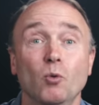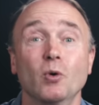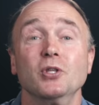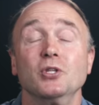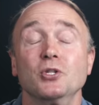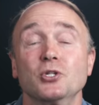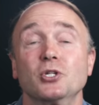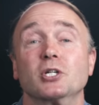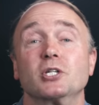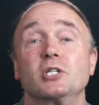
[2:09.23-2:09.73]

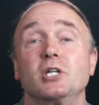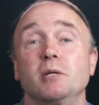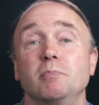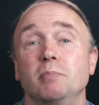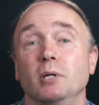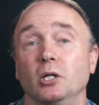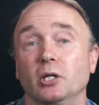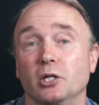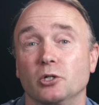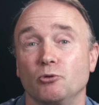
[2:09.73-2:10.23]
with 16
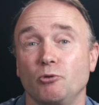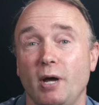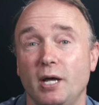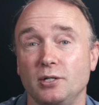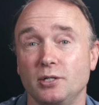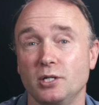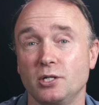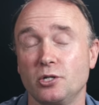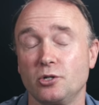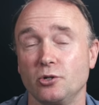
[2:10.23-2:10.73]
billion
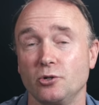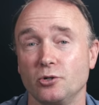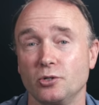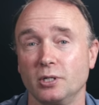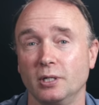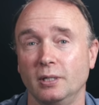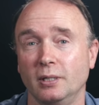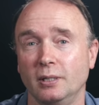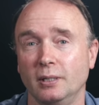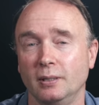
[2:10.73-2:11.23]
transistors.
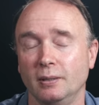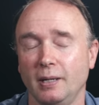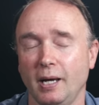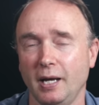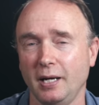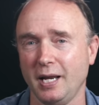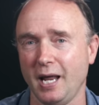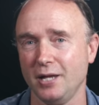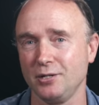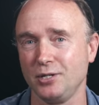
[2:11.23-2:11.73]

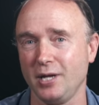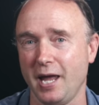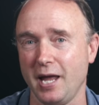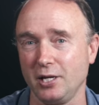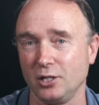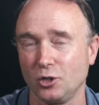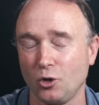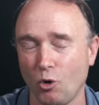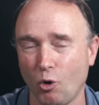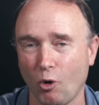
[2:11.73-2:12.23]
And it has
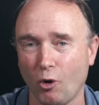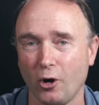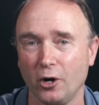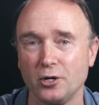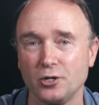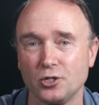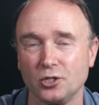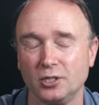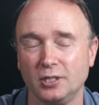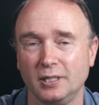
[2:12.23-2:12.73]
8
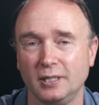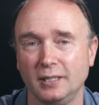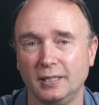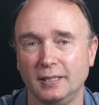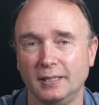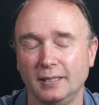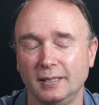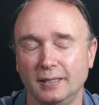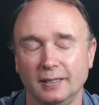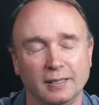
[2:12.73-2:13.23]
cores.
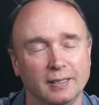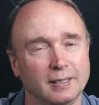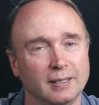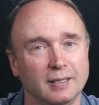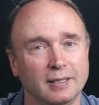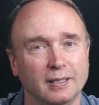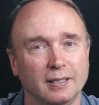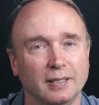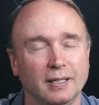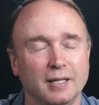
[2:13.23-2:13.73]

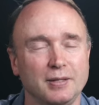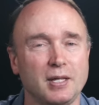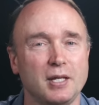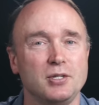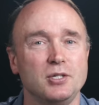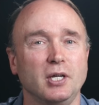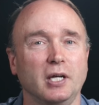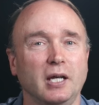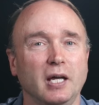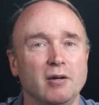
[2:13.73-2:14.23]
Let that
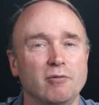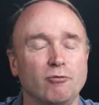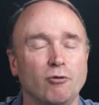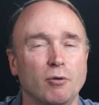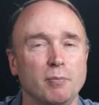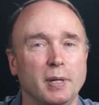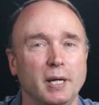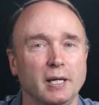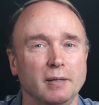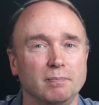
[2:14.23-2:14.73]
sink in for
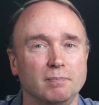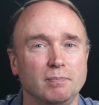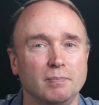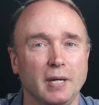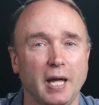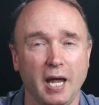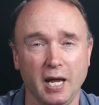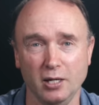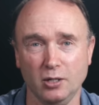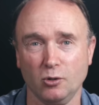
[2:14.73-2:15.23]
a minute.
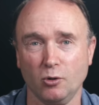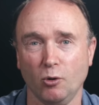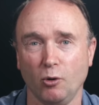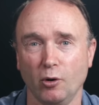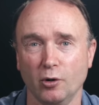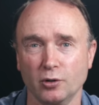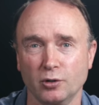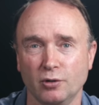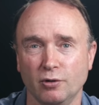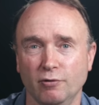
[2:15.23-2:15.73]
8
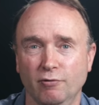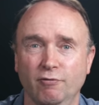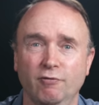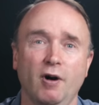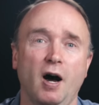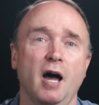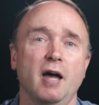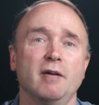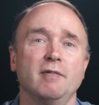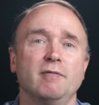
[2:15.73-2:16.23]
cores,
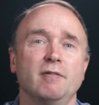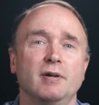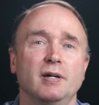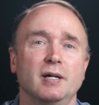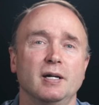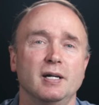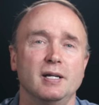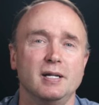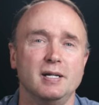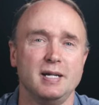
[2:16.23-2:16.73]

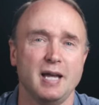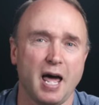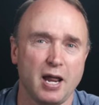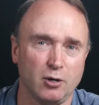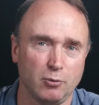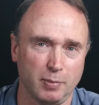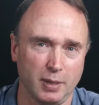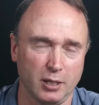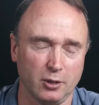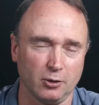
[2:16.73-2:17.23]

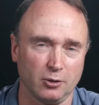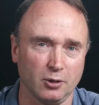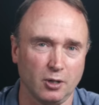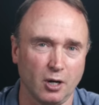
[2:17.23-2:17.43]
5-nanometer